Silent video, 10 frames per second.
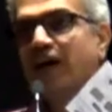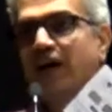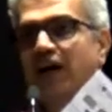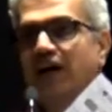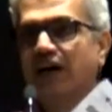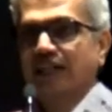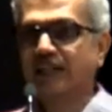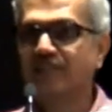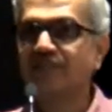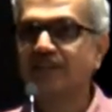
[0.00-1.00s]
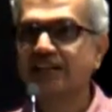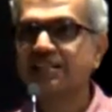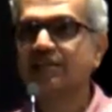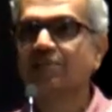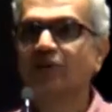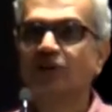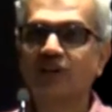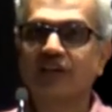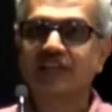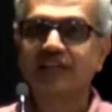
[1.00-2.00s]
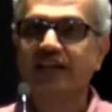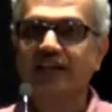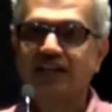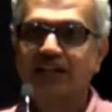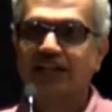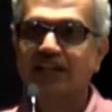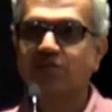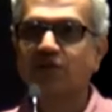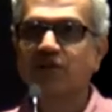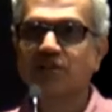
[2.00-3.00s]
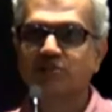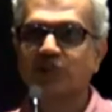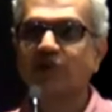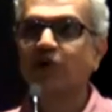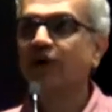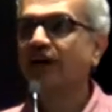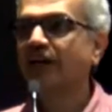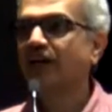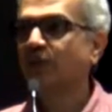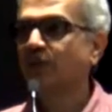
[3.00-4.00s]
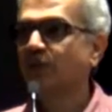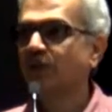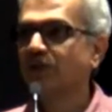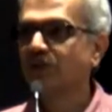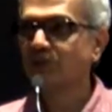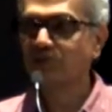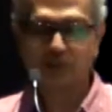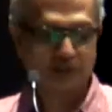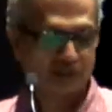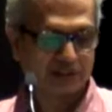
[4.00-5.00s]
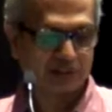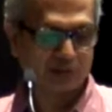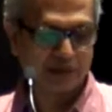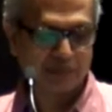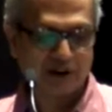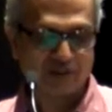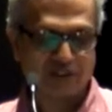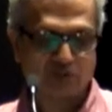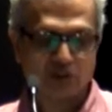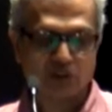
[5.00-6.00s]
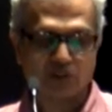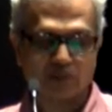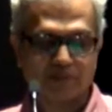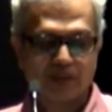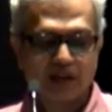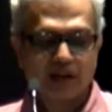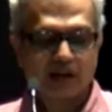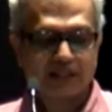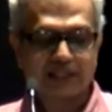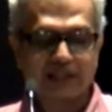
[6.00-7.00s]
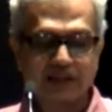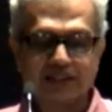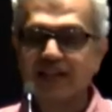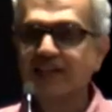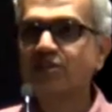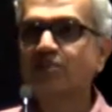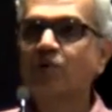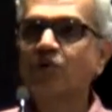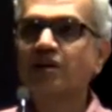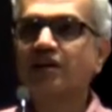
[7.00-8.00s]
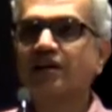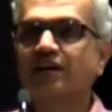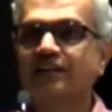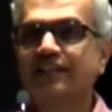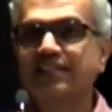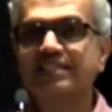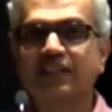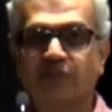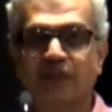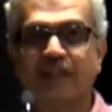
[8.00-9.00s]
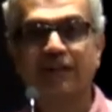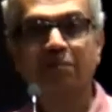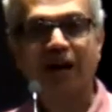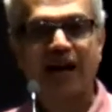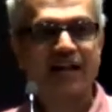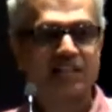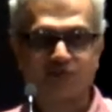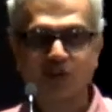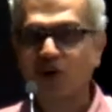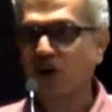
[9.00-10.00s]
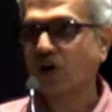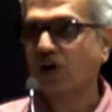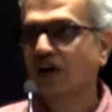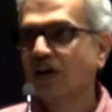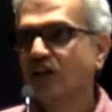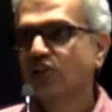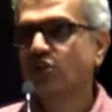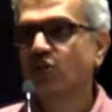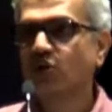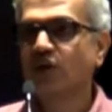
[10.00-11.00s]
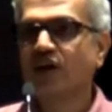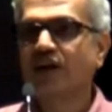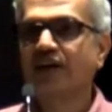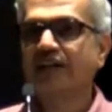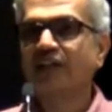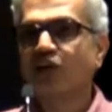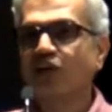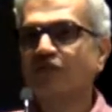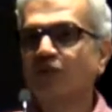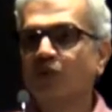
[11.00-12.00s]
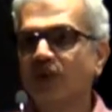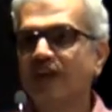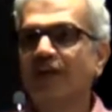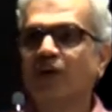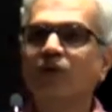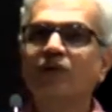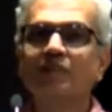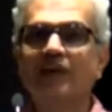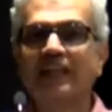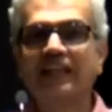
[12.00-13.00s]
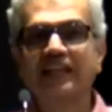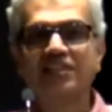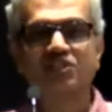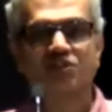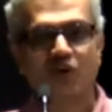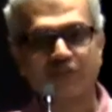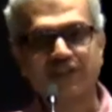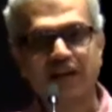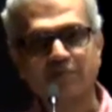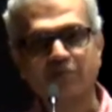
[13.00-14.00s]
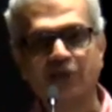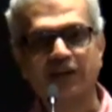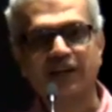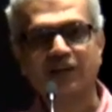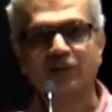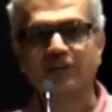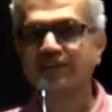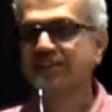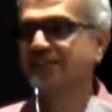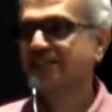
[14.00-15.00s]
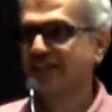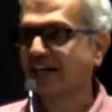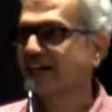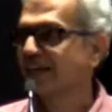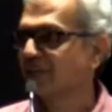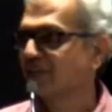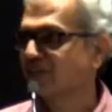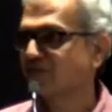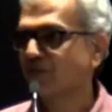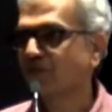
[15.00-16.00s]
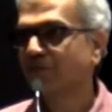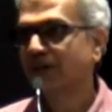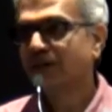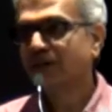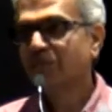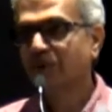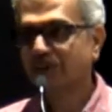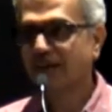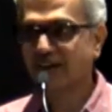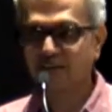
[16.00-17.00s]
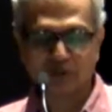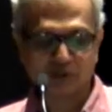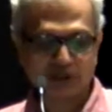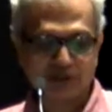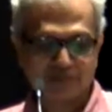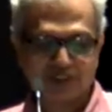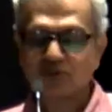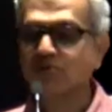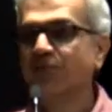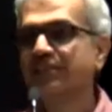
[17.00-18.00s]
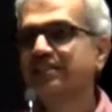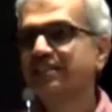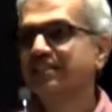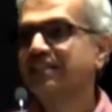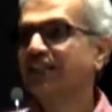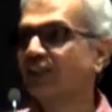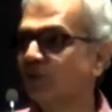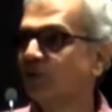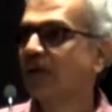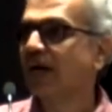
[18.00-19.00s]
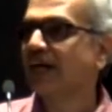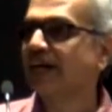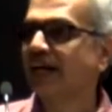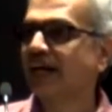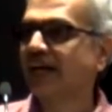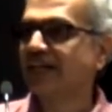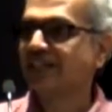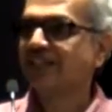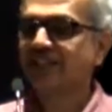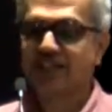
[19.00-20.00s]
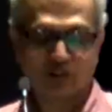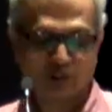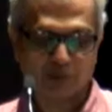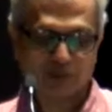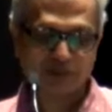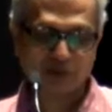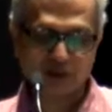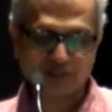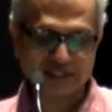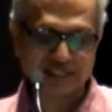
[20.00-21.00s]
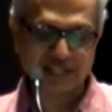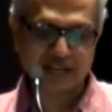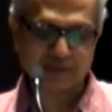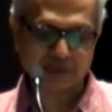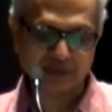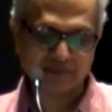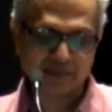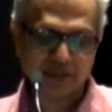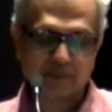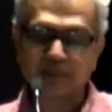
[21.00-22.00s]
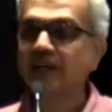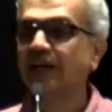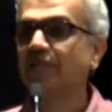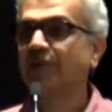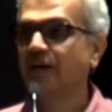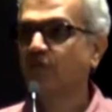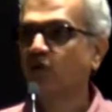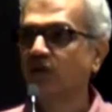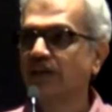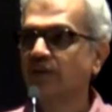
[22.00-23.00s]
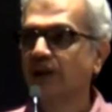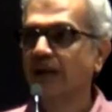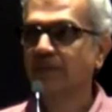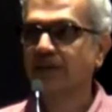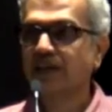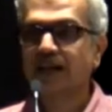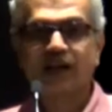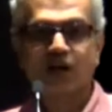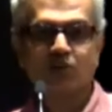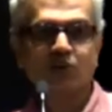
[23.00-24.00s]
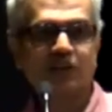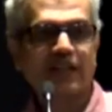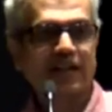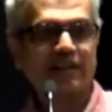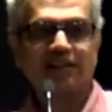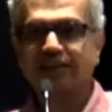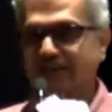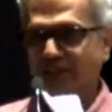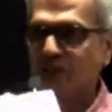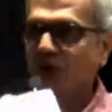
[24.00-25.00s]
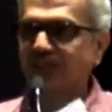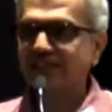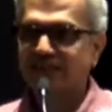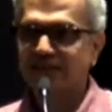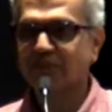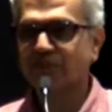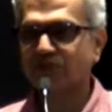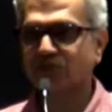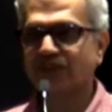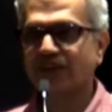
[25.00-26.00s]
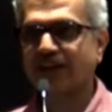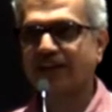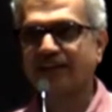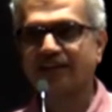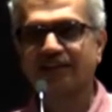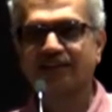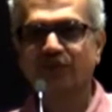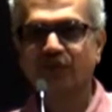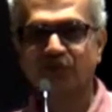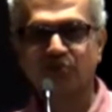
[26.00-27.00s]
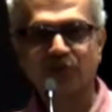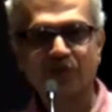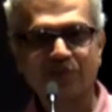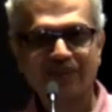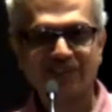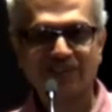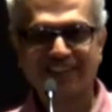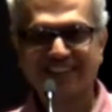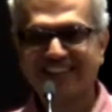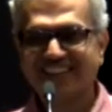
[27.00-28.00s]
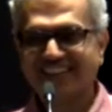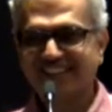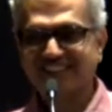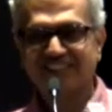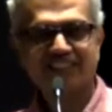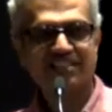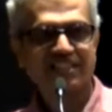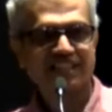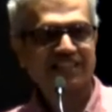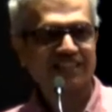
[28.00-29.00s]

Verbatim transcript: Uh, I think if that's something on your agenda, it's, pro it's probably a good idea to, uh, to, uh, to be a part of this workshop. then there are some more uh, things that will get planned as we go along. So uh, I think all of you will get onto the mailing list of TiE Pune and you'll start getting mails from Mandar and Madura. So please stay tuned to that and I just uh, talked about a few events that are happening but there are many more that will happen. I also want to thank uh, you know all the charter members of I uh, who showed up here today. Uh, Ajay,